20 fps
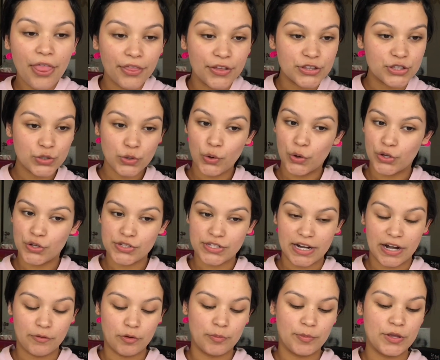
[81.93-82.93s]
The two oils
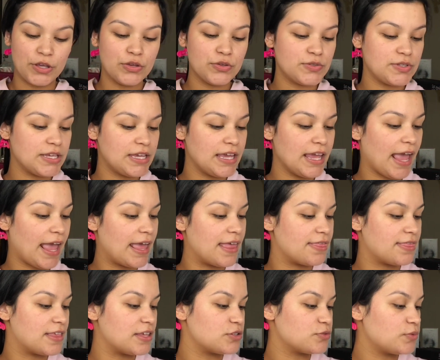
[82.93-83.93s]
that I will be using,
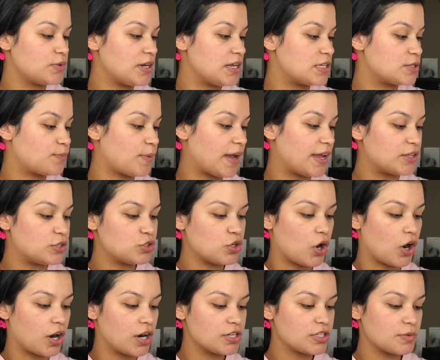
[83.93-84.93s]
this one is by
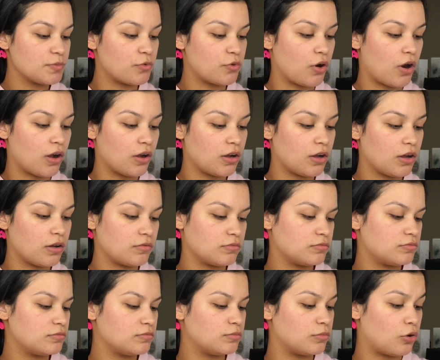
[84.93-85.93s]
Tarte
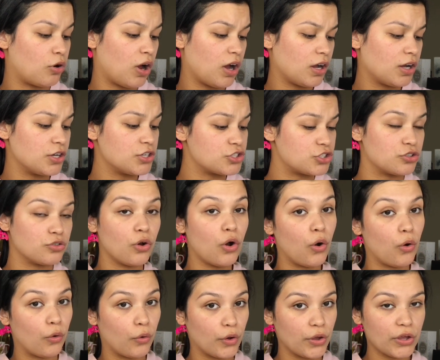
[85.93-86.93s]
Maracujá
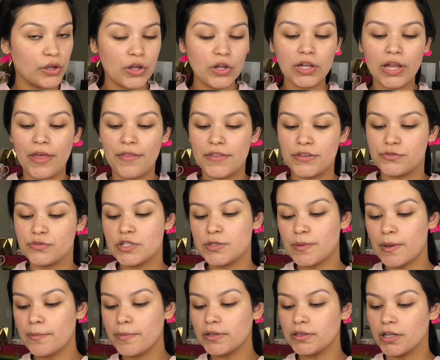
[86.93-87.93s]
oil, and this one is
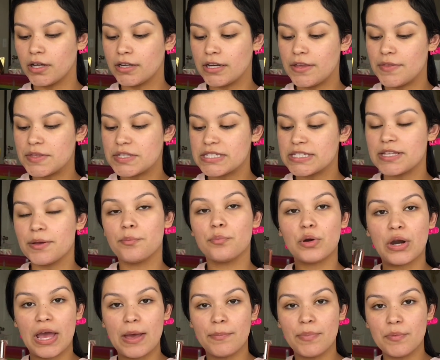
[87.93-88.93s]
by Milani, and this is the
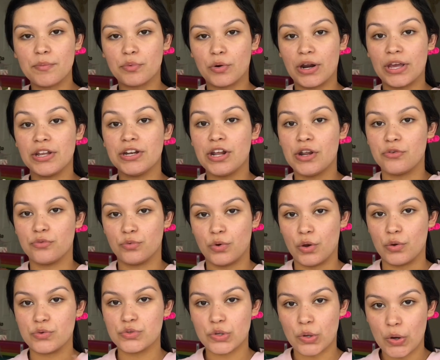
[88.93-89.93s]
Prep Brighten and
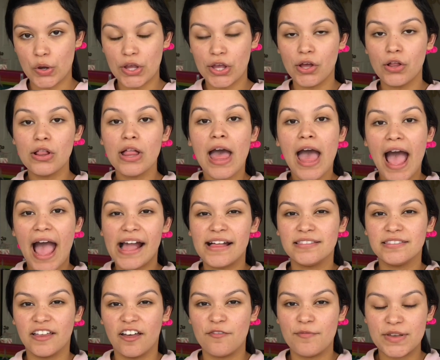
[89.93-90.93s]
Rose oil. I
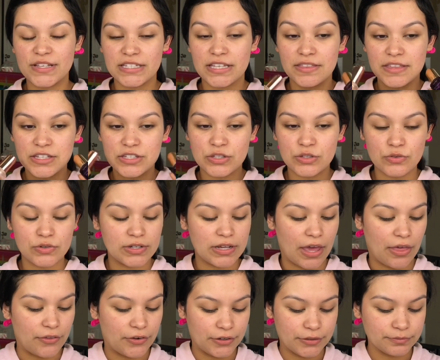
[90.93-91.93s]
love mixing these two
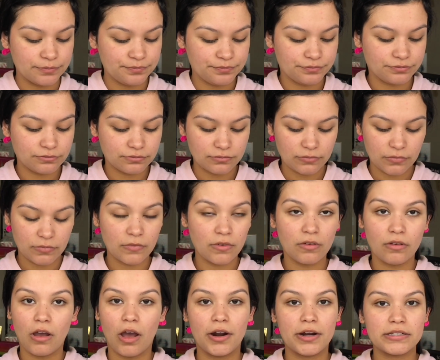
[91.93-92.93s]
together.
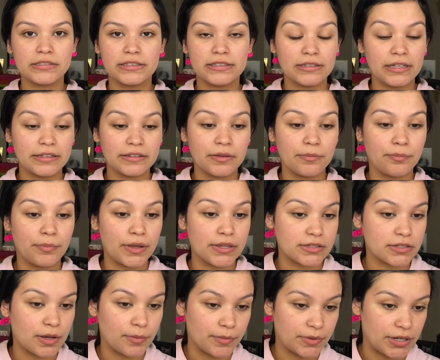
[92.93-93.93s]
Honestly, like the
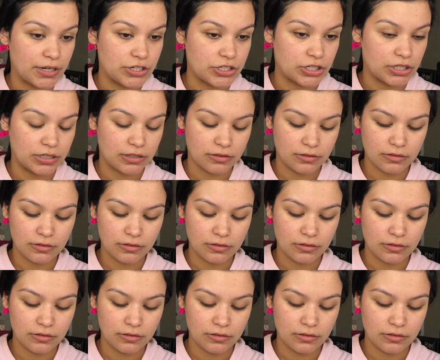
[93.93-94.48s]
best combination.